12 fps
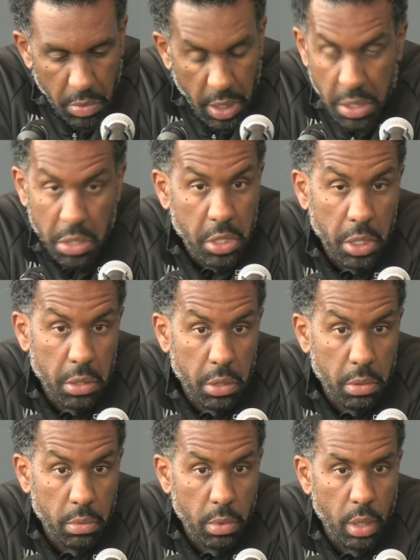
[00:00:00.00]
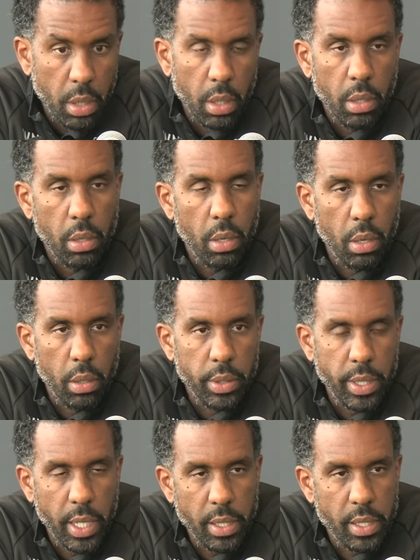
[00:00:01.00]
doesn't change.
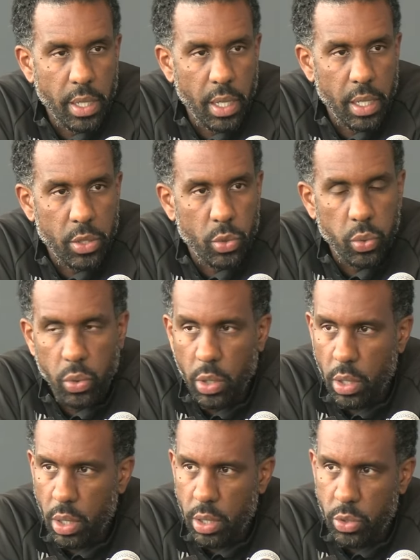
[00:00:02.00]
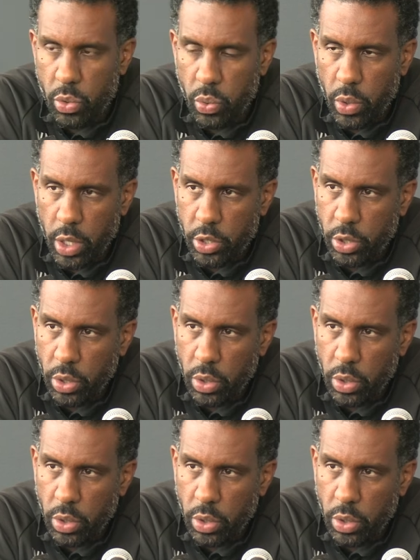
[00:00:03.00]
The idea is to watch.